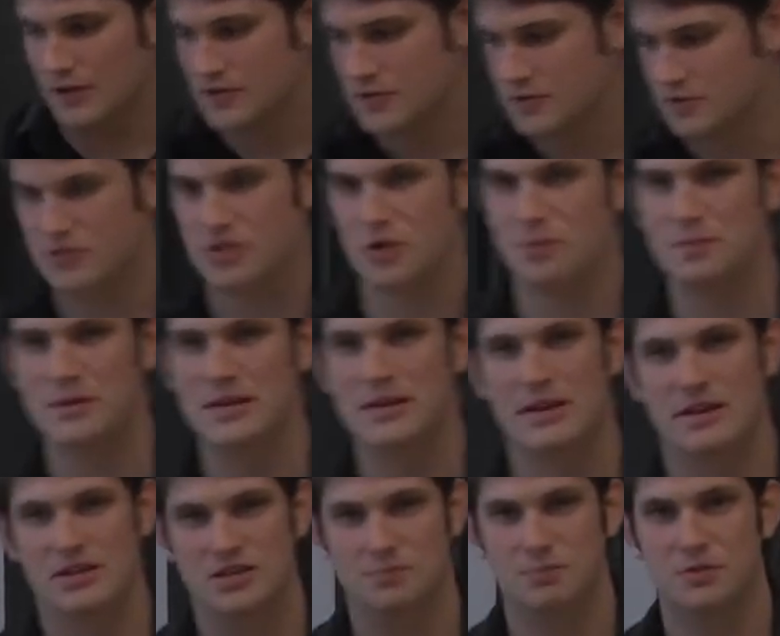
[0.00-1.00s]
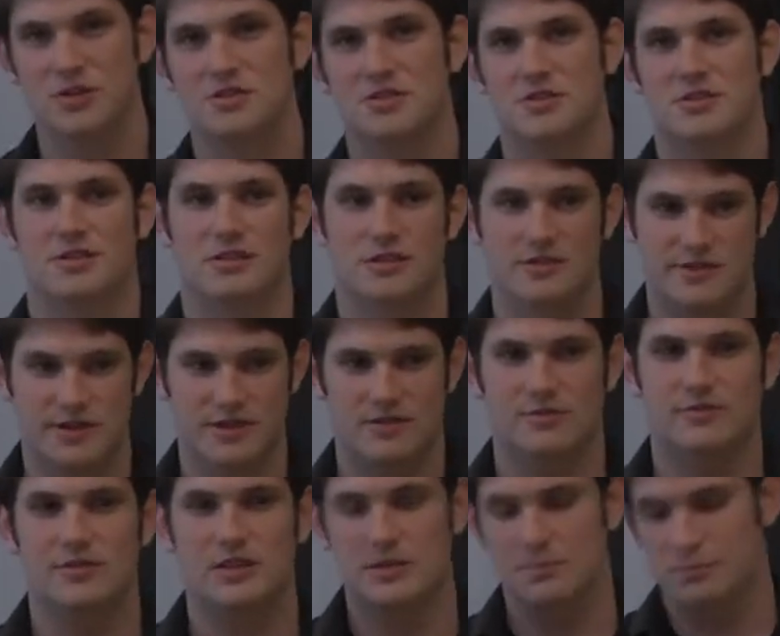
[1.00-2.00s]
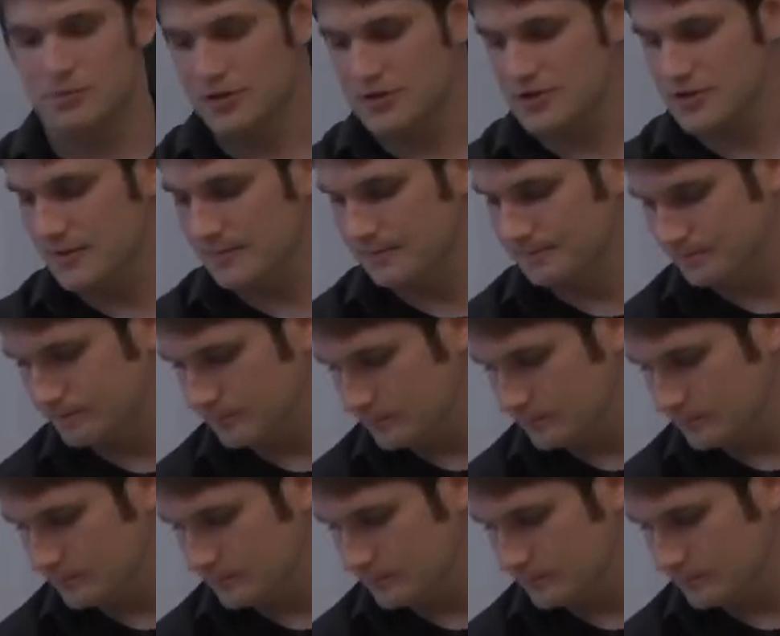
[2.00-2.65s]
so be explicit instead of implicit.